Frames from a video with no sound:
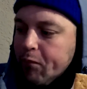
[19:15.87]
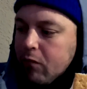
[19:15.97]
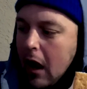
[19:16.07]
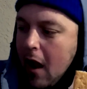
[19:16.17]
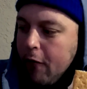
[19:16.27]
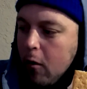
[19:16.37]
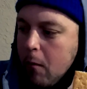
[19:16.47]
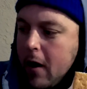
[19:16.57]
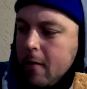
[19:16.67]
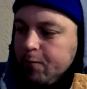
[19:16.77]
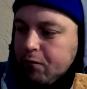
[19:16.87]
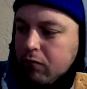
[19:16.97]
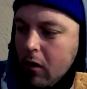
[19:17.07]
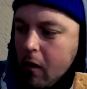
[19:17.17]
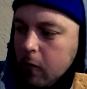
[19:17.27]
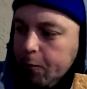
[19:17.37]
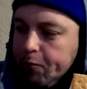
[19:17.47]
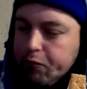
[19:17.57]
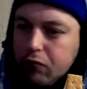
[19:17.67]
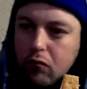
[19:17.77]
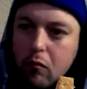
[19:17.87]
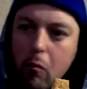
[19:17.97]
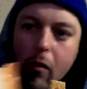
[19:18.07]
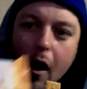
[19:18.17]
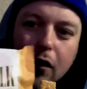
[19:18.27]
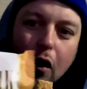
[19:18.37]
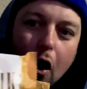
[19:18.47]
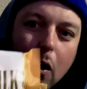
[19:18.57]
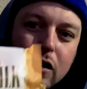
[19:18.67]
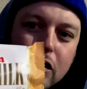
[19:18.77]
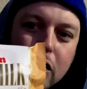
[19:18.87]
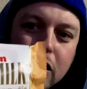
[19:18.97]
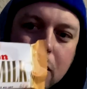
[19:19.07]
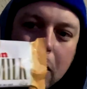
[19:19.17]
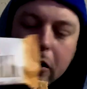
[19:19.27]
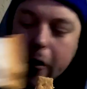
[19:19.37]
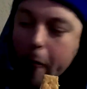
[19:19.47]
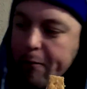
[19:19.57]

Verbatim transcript: And for me, it's always a Jersey milk.